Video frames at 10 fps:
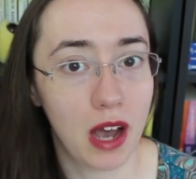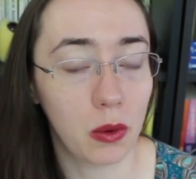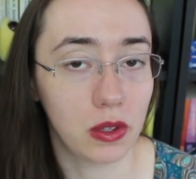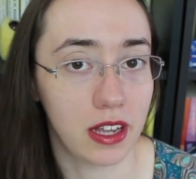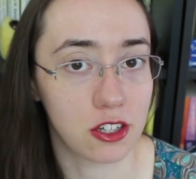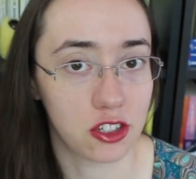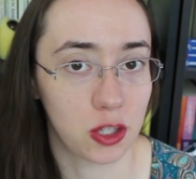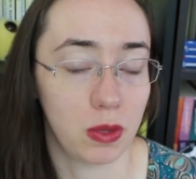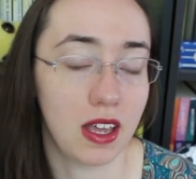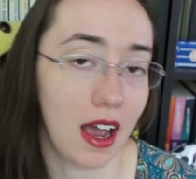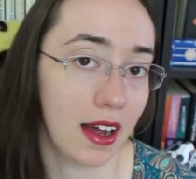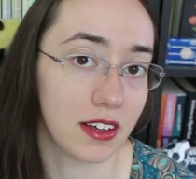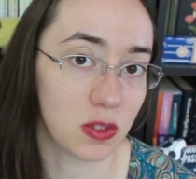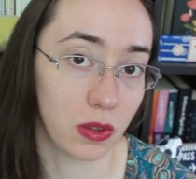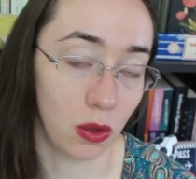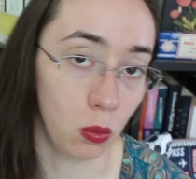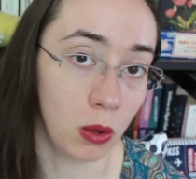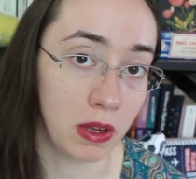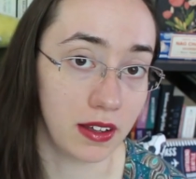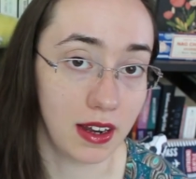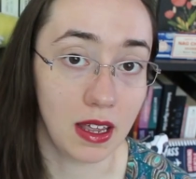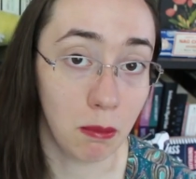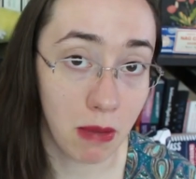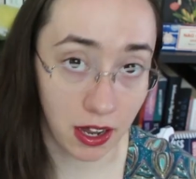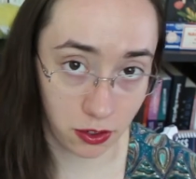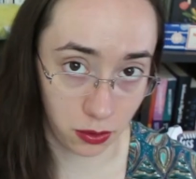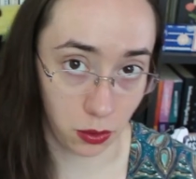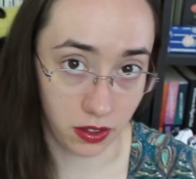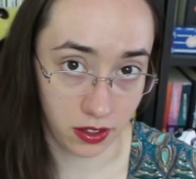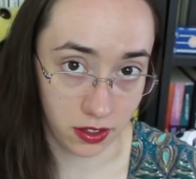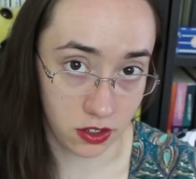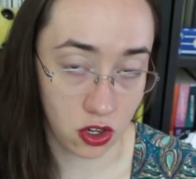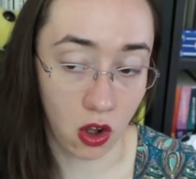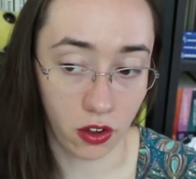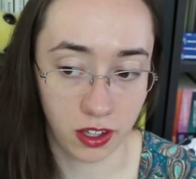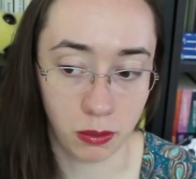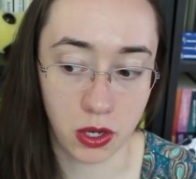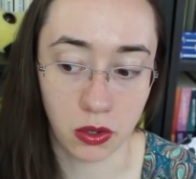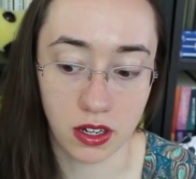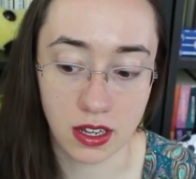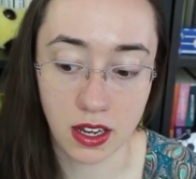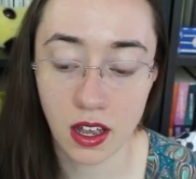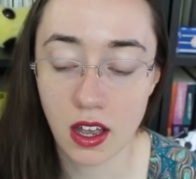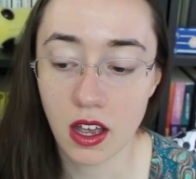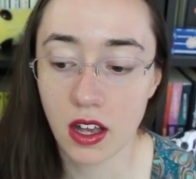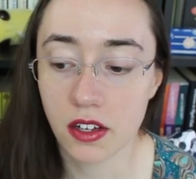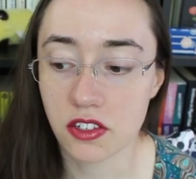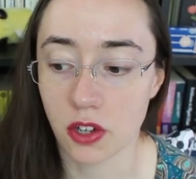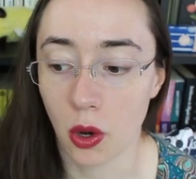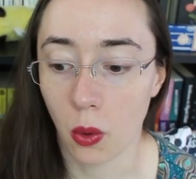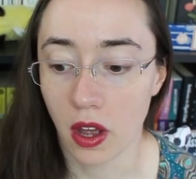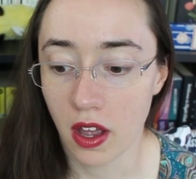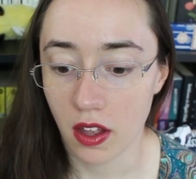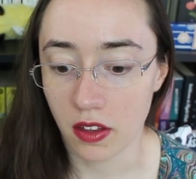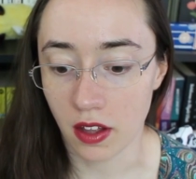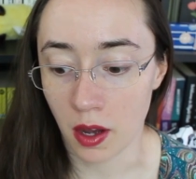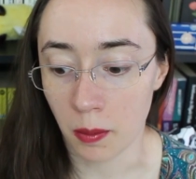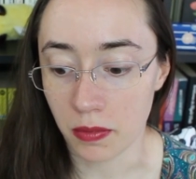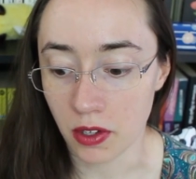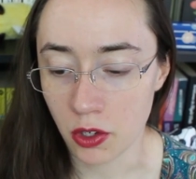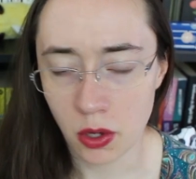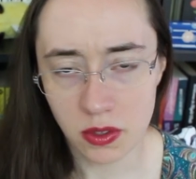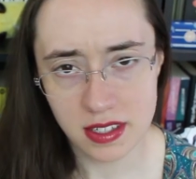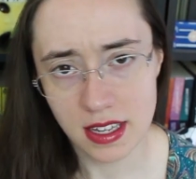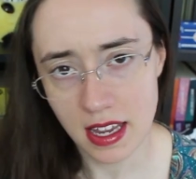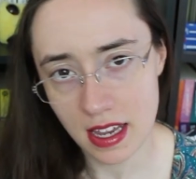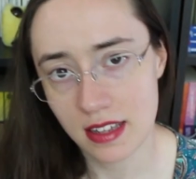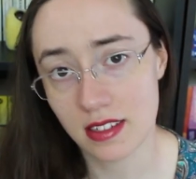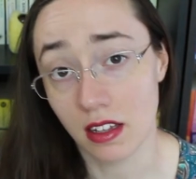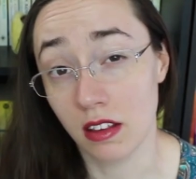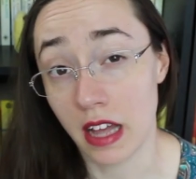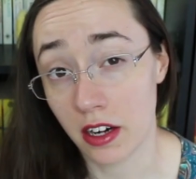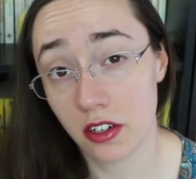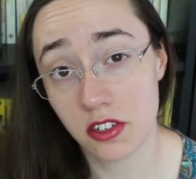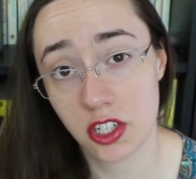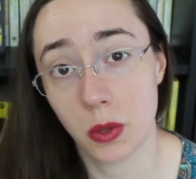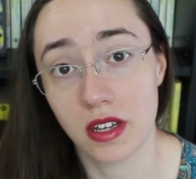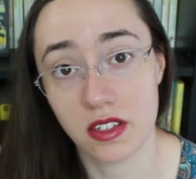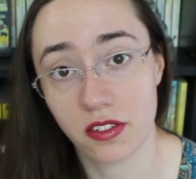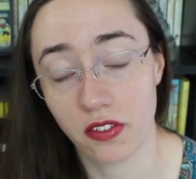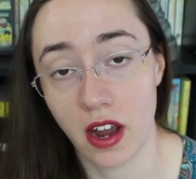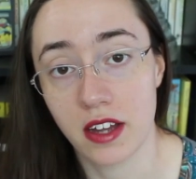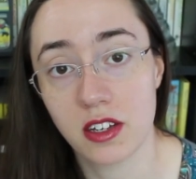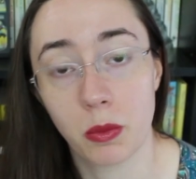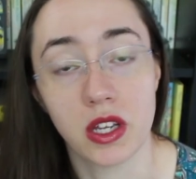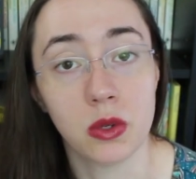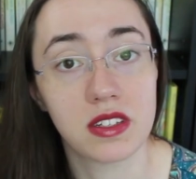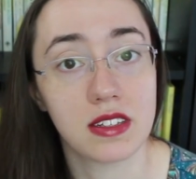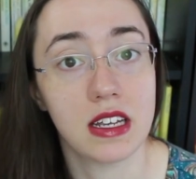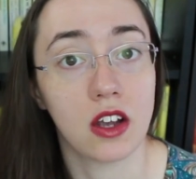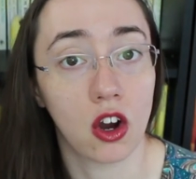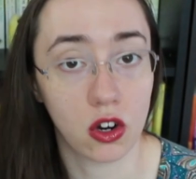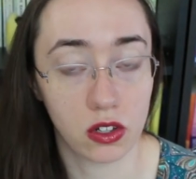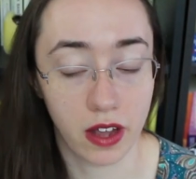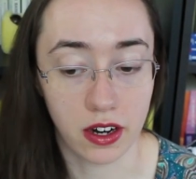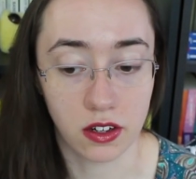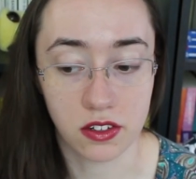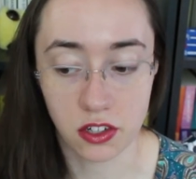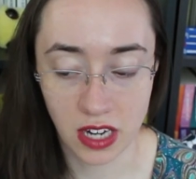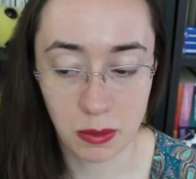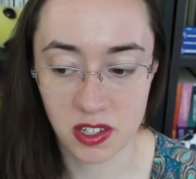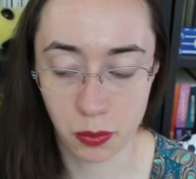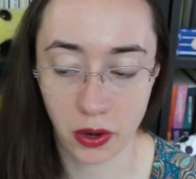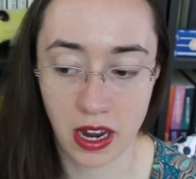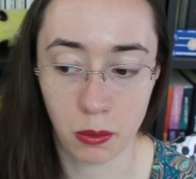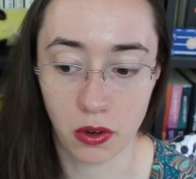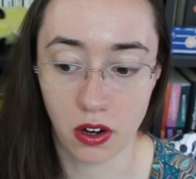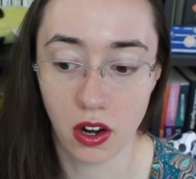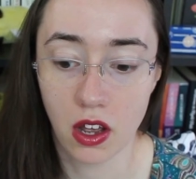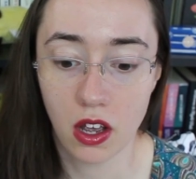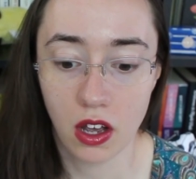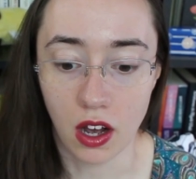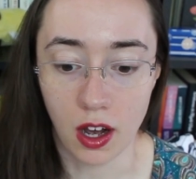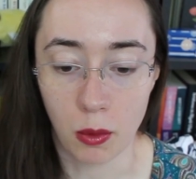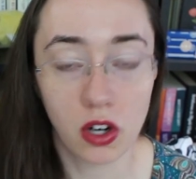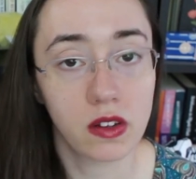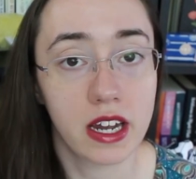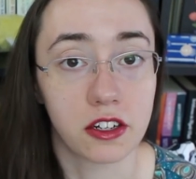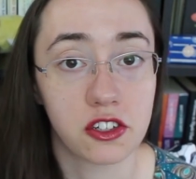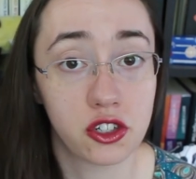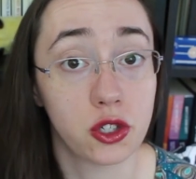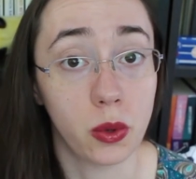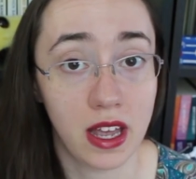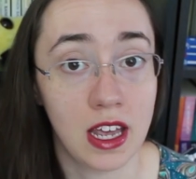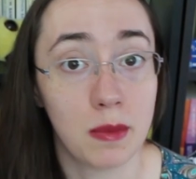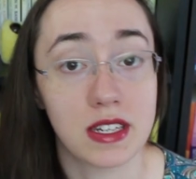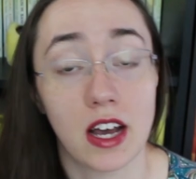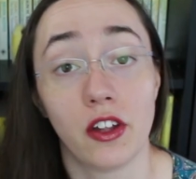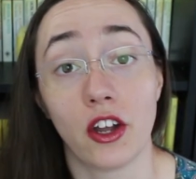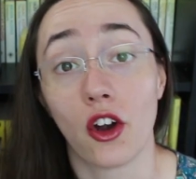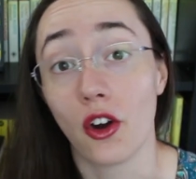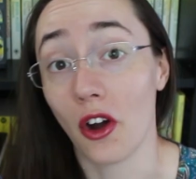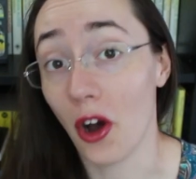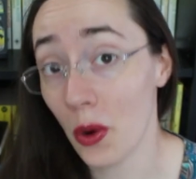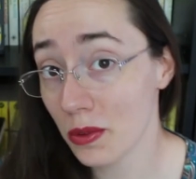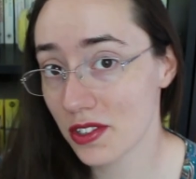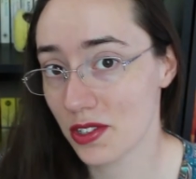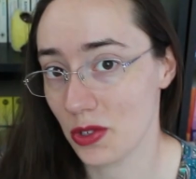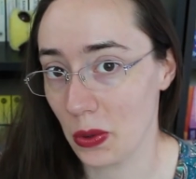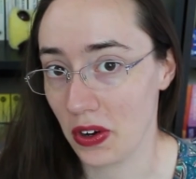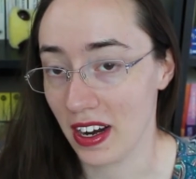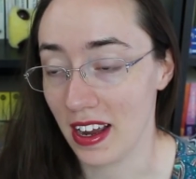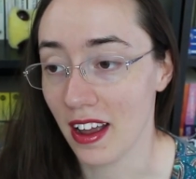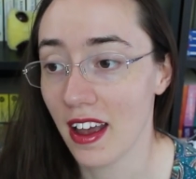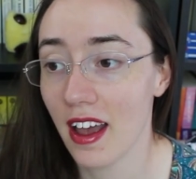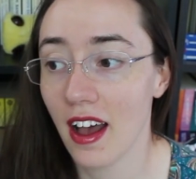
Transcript: pal relationship he has with a woman that he met through the, the doll community. So um, you don't see his letters to his friend, but you see her letters, her name is Bramber, um, her letters to him telling her own story